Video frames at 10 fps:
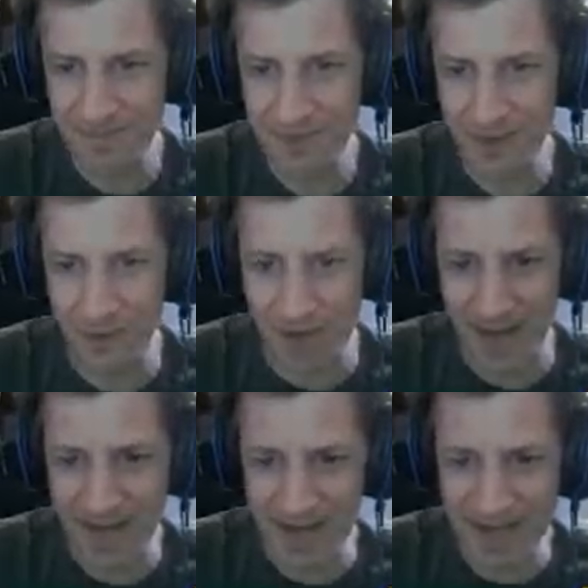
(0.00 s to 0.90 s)
All
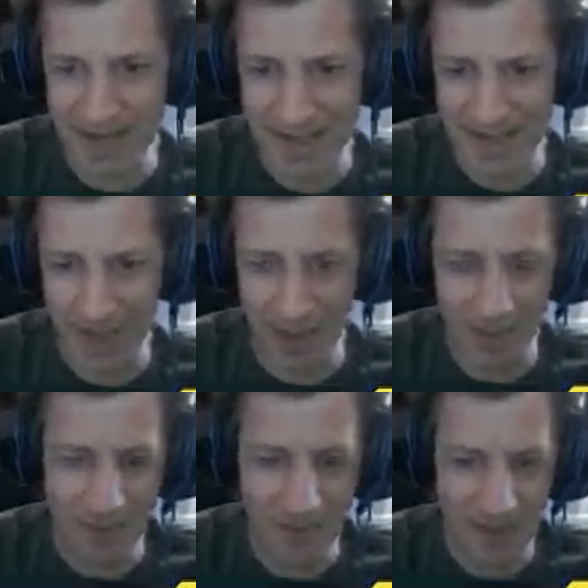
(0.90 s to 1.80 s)
right. Oh,
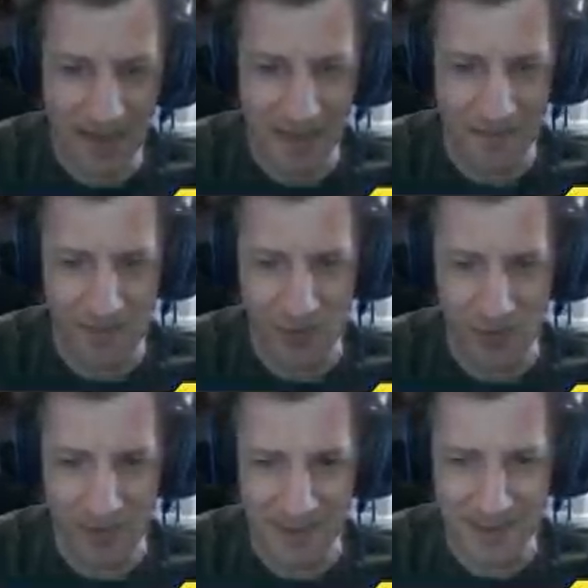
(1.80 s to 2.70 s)
if only I had fuel
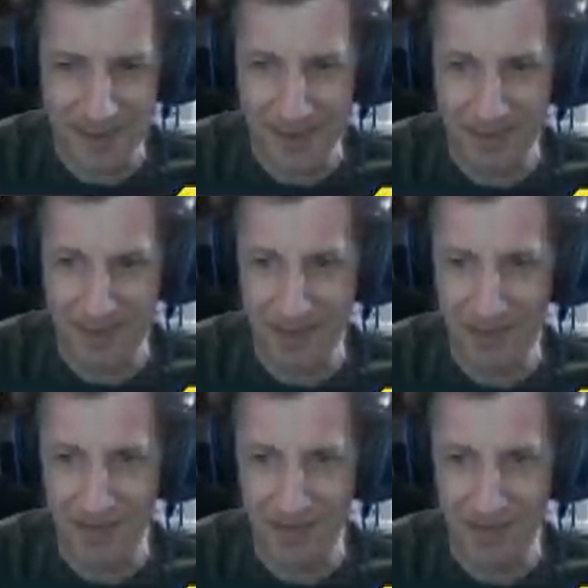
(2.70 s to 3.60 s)
on this thing. That would
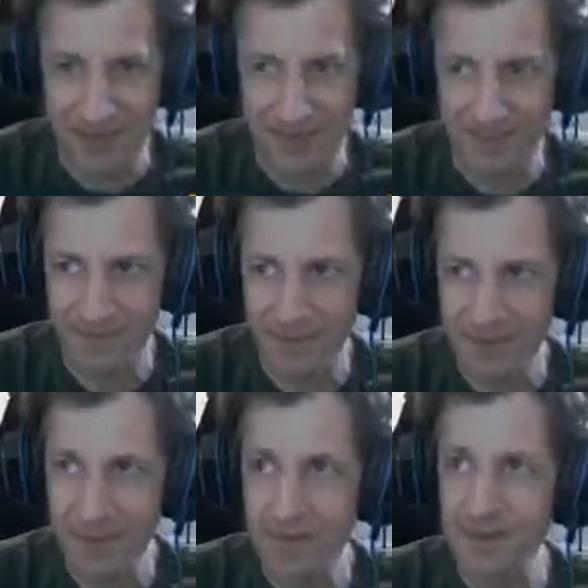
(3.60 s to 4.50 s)
be awesome.
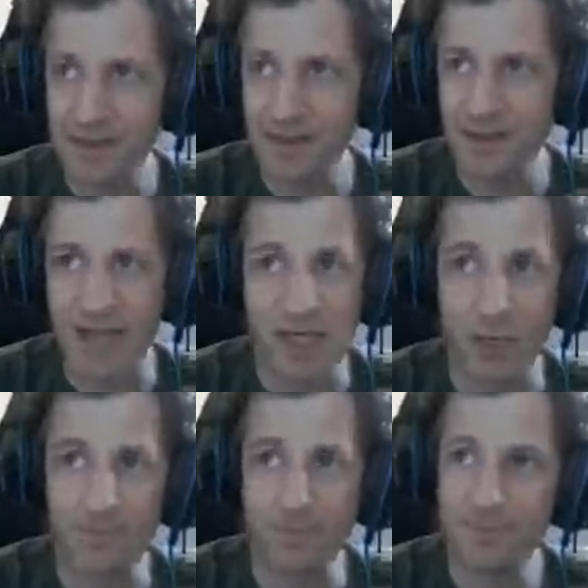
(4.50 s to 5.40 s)
I don't.
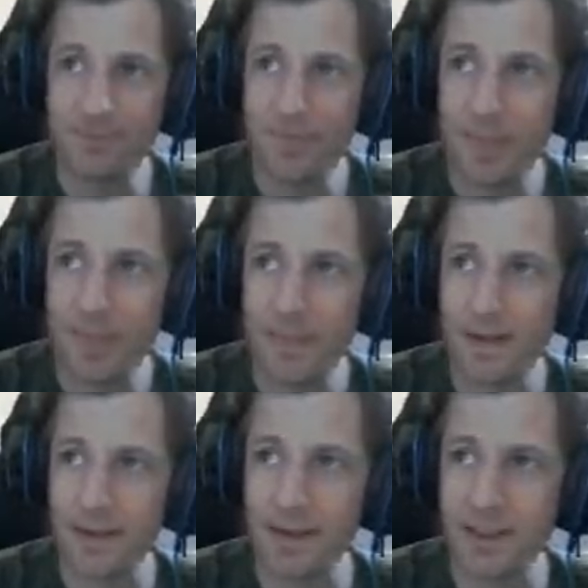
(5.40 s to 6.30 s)

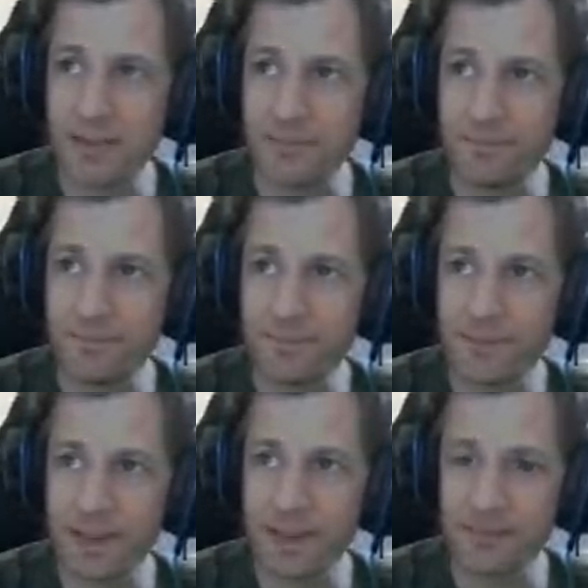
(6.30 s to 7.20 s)
I don't.
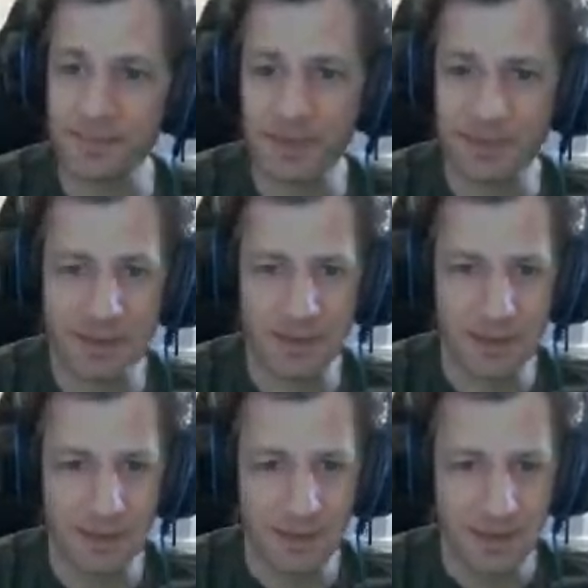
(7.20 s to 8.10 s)
Yeah.
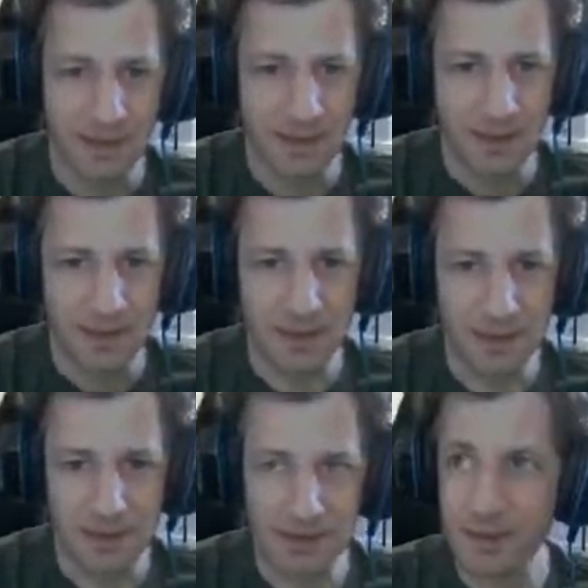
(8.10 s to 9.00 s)

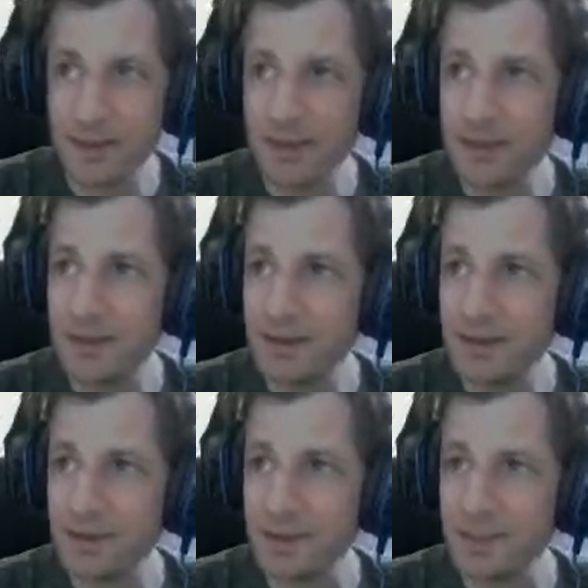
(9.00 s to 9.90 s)

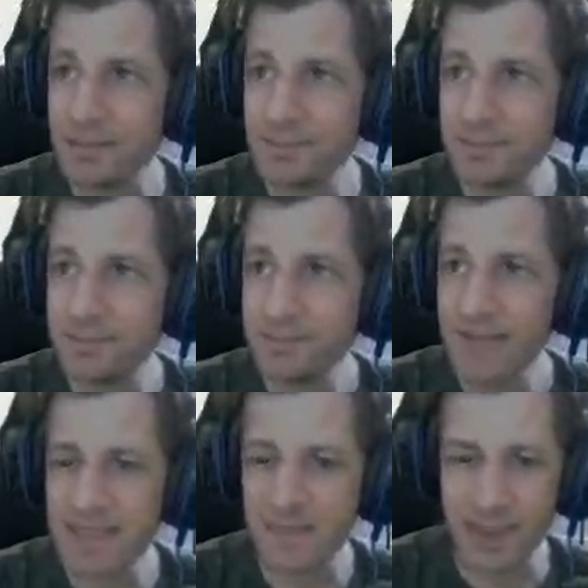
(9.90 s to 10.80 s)
Anyway.
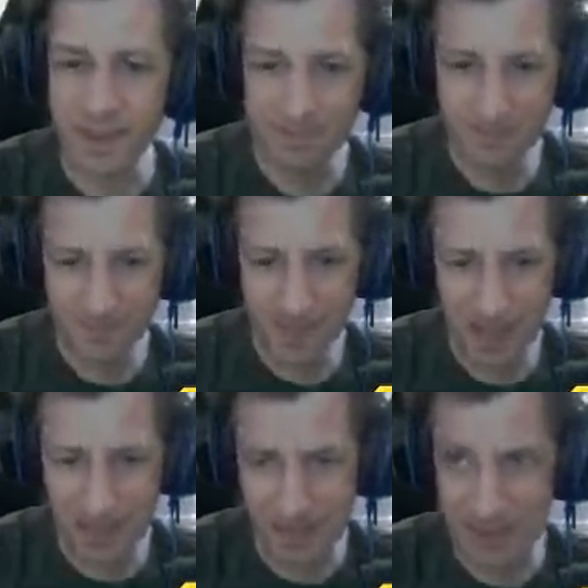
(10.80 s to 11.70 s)
Thanks, Mike. I
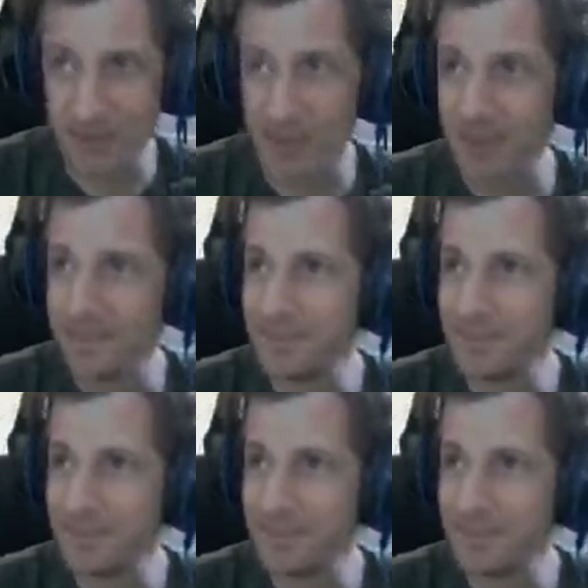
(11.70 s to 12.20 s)
appreciate that.